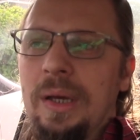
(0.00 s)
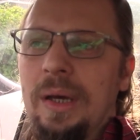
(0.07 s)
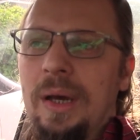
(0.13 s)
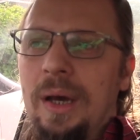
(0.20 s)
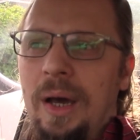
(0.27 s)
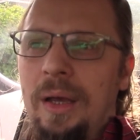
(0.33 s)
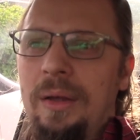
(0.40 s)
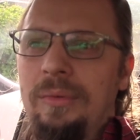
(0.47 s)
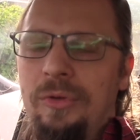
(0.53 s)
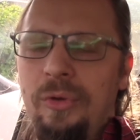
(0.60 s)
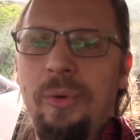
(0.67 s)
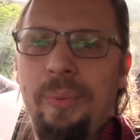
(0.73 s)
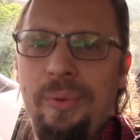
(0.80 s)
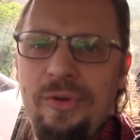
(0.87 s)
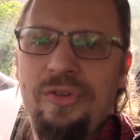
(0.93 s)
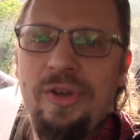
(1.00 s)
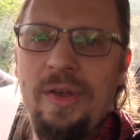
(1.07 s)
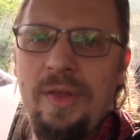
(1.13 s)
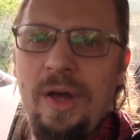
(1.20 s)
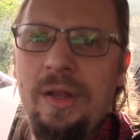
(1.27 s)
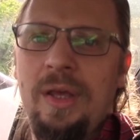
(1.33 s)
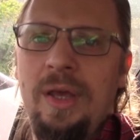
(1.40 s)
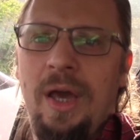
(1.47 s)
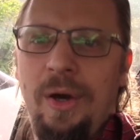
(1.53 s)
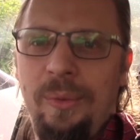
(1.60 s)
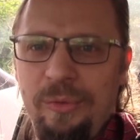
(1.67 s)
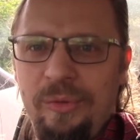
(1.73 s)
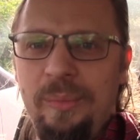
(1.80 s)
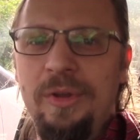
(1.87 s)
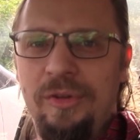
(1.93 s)
I do appreciate that. It
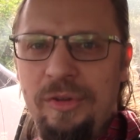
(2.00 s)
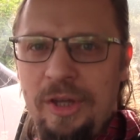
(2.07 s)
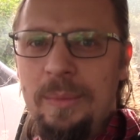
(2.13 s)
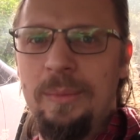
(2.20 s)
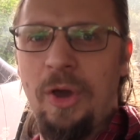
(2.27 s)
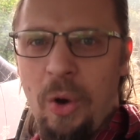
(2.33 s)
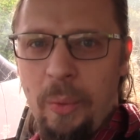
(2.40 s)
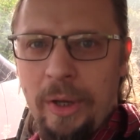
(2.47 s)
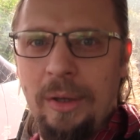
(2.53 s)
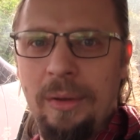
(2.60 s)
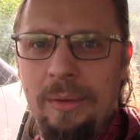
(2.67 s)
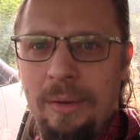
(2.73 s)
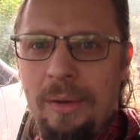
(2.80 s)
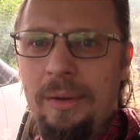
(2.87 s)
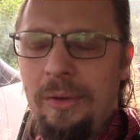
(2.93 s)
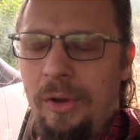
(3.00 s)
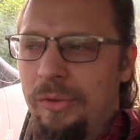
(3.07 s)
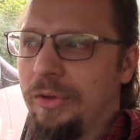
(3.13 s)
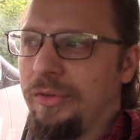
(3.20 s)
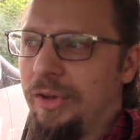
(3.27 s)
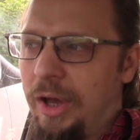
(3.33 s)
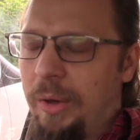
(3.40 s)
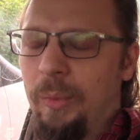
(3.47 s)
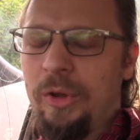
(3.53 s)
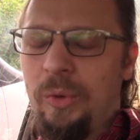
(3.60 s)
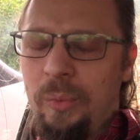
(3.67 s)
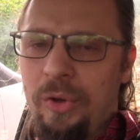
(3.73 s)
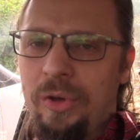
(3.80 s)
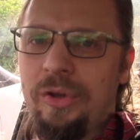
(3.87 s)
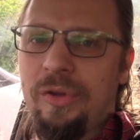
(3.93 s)
helps me to keep going. A lot of the time when I'm
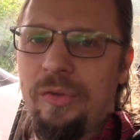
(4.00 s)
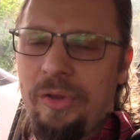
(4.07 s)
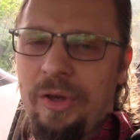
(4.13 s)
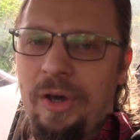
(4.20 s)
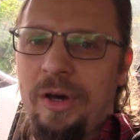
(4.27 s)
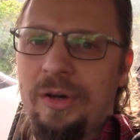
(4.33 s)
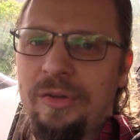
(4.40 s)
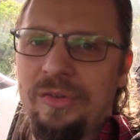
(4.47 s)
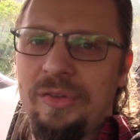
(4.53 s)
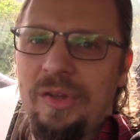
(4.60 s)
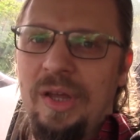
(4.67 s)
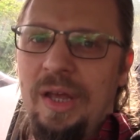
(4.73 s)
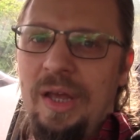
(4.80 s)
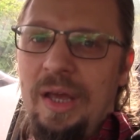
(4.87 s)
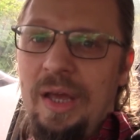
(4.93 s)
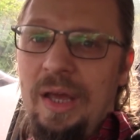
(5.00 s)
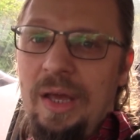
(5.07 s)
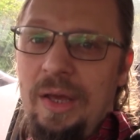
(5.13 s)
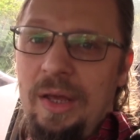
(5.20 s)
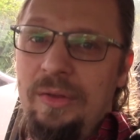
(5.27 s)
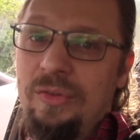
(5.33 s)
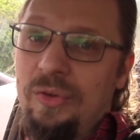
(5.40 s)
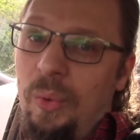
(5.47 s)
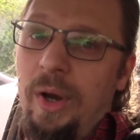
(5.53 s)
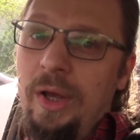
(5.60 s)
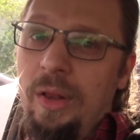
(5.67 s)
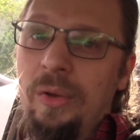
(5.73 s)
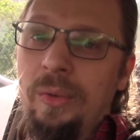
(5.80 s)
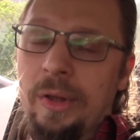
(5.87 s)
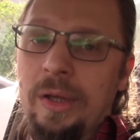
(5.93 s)
working on the cars, it's quite
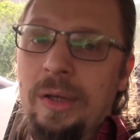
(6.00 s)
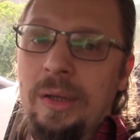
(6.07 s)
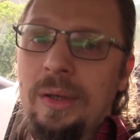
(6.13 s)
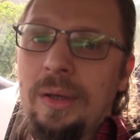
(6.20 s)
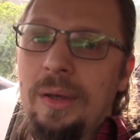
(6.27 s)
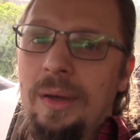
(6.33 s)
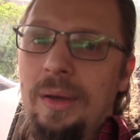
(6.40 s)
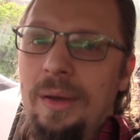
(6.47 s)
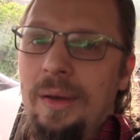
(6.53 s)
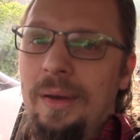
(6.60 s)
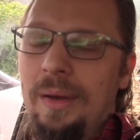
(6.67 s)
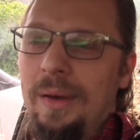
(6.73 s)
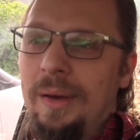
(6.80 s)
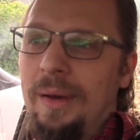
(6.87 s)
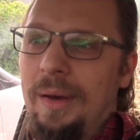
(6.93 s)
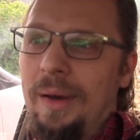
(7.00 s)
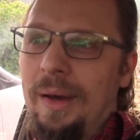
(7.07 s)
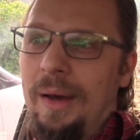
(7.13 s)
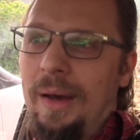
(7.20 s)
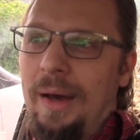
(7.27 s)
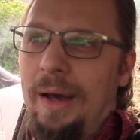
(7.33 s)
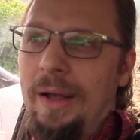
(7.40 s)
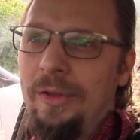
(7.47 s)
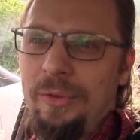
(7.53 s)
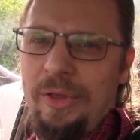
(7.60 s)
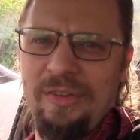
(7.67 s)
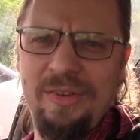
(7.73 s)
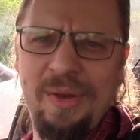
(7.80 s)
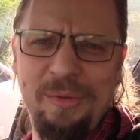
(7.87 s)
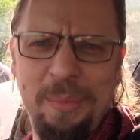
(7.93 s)
lonely. I know
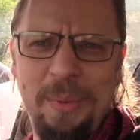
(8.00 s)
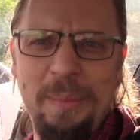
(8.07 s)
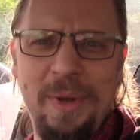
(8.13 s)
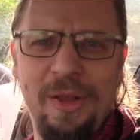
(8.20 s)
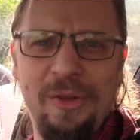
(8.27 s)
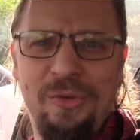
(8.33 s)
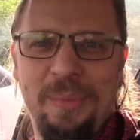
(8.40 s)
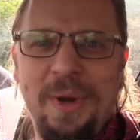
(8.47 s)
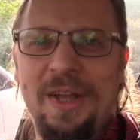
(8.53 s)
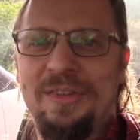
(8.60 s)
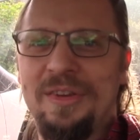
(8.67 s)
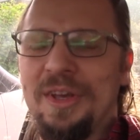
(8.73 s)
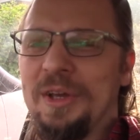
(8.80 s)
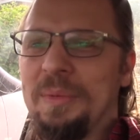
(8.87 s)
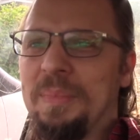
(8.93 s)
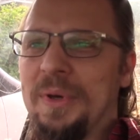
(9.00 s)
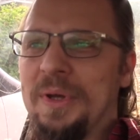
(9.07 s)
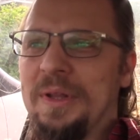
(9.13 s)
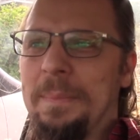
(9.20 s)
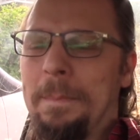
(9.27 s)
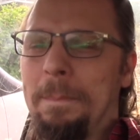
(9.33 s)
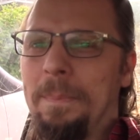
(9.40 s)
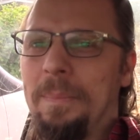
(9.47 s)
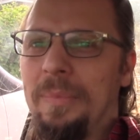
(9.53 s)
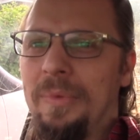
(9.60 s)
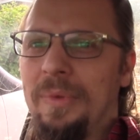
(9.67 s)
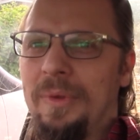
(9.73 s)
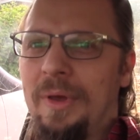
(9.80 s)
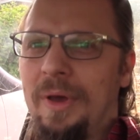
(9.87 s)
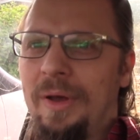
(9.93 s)
that sounds a bit melodramatic, but
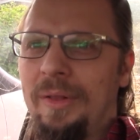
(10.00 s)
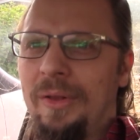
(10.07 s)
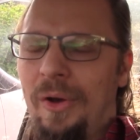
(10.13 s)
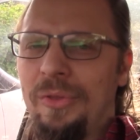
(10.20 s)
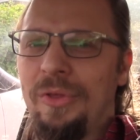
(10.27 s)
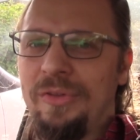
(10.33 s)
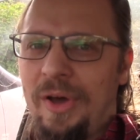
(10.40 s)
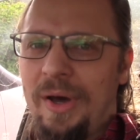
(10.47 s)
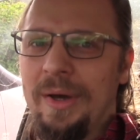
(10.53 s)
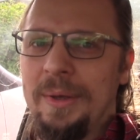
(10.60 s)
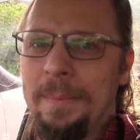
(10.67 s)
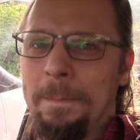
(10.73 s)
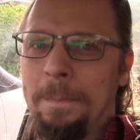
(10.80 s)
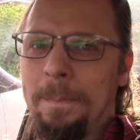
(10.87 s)
a lot of the time